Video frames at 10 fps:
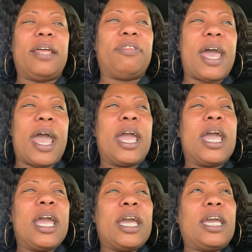and that
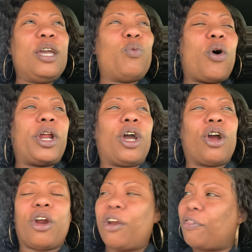he wanted
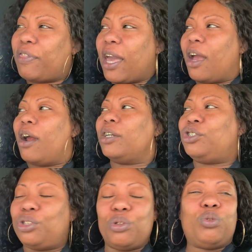her there
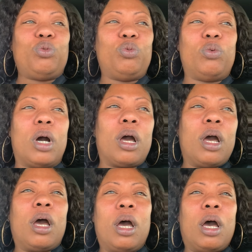to,
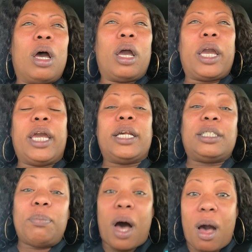in
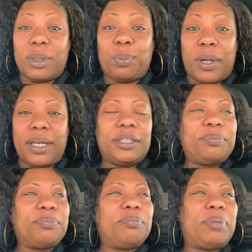his mom's
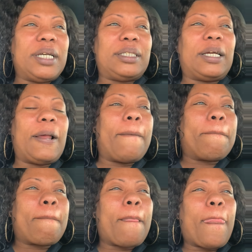place, basically.
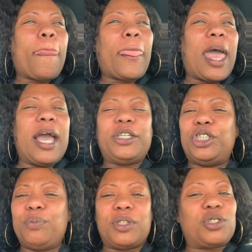And
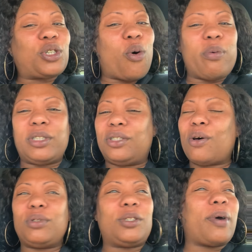she was so
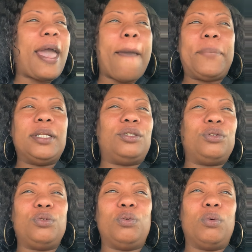happy
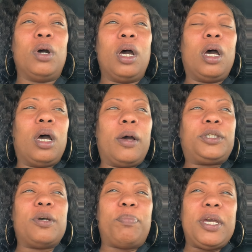to
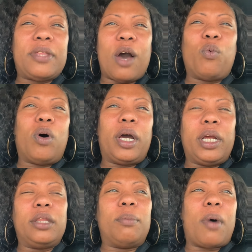be that
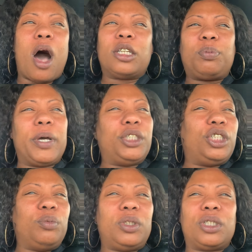one in the mom's place.
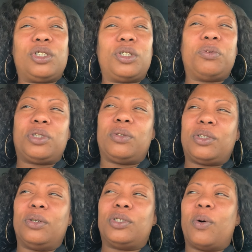She was just
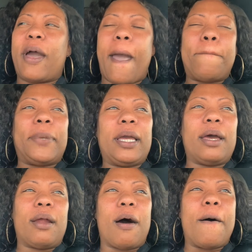so happy. And